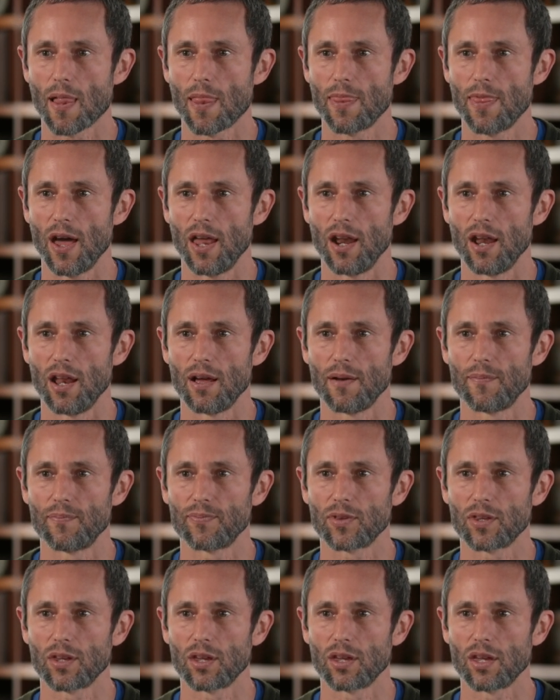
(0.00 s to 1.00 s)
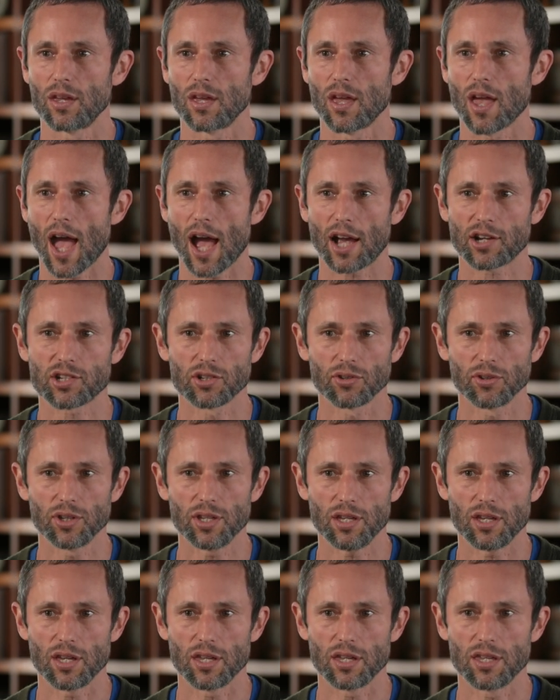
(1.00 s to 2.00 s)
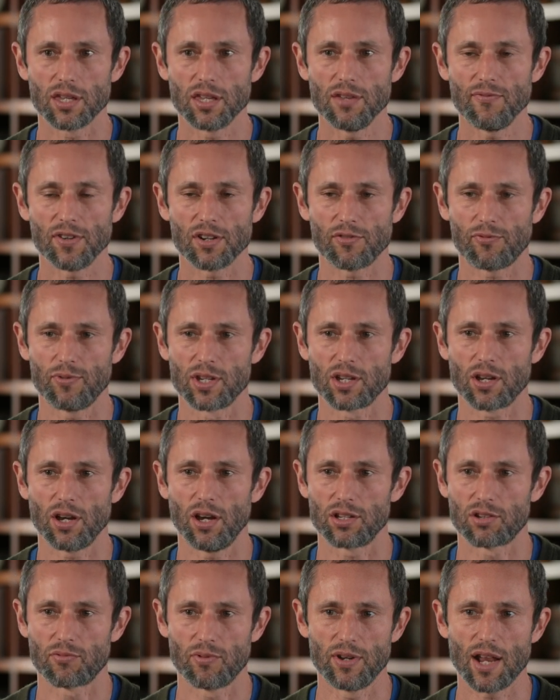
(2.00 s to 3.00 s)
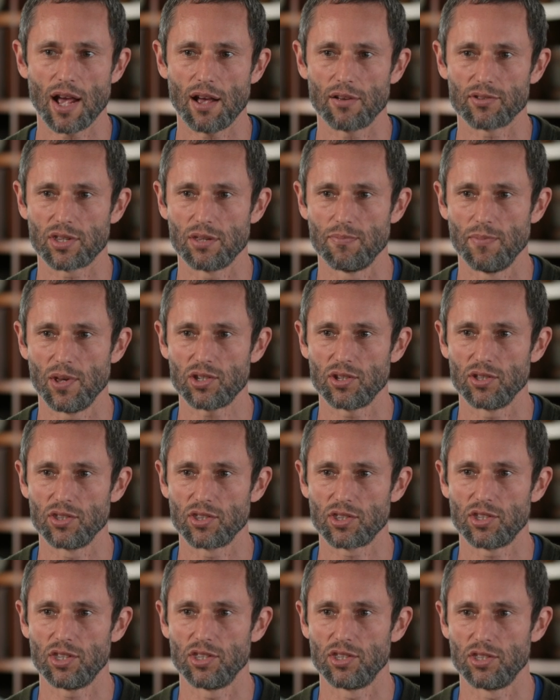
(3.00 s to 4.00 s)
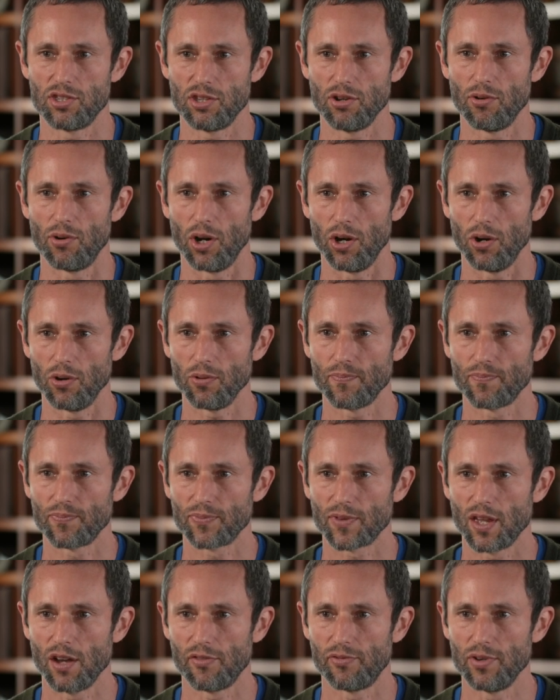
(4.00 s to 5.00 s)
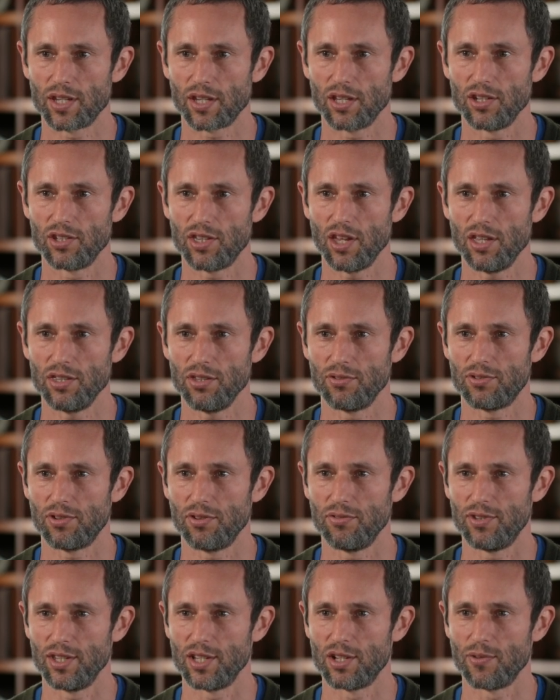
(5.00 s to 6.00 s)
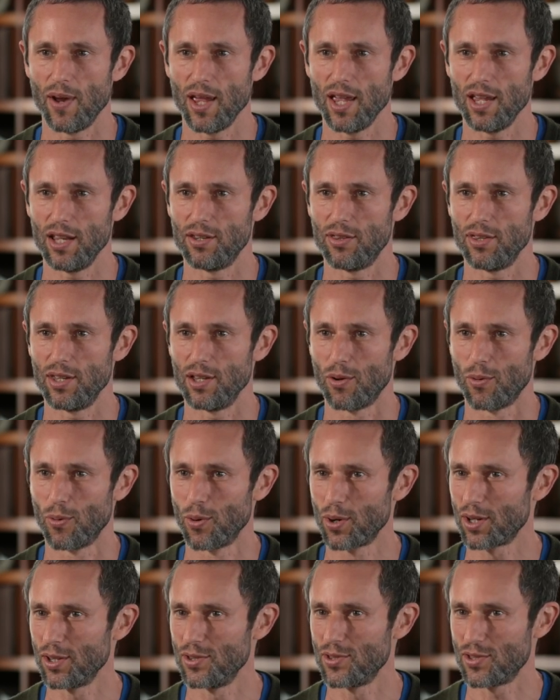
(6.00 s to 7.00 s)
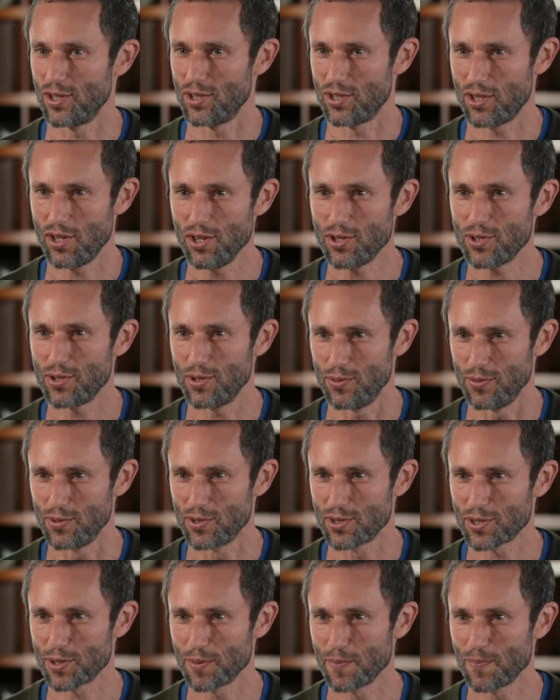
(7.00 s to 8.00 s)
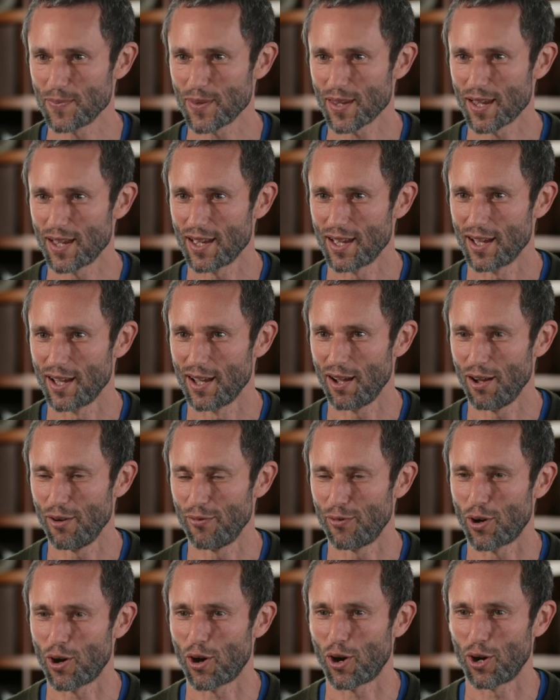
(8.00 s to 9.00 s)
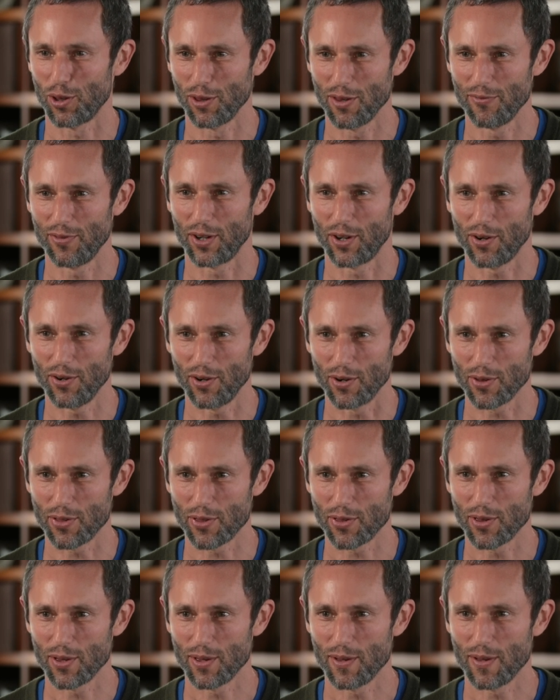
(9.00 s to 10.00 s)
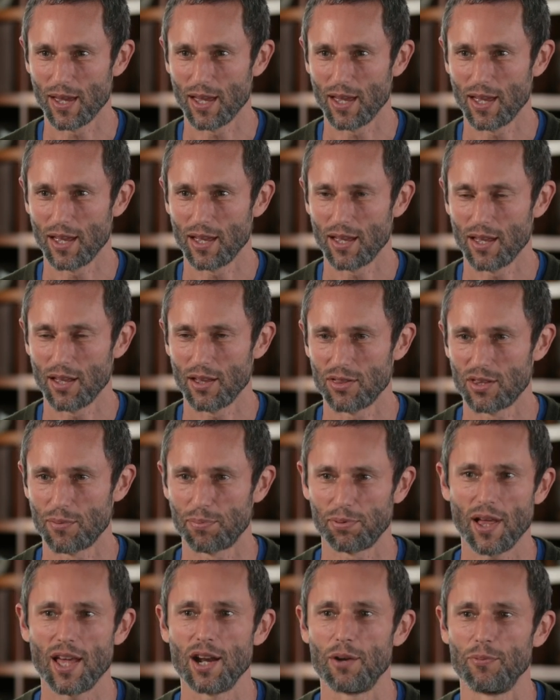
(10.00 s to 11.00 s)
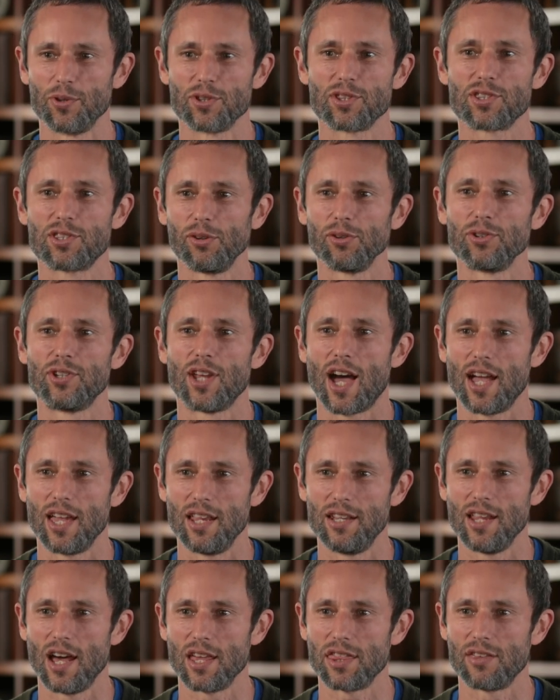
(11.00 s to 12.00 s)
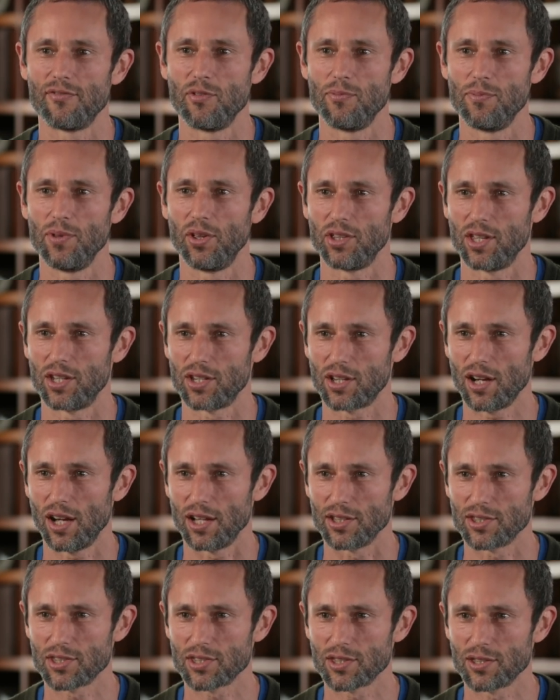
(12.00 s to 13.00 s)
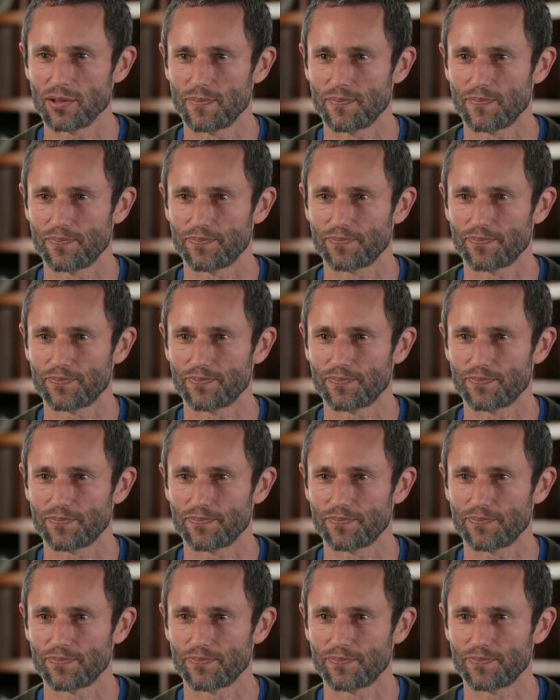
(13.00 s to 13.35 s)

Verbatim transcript: that actually, even if we cut greenhouse emissions to zero, if we continue to degrade the organs and tissues of our living Earth, the planet will still die a death of a million cuts.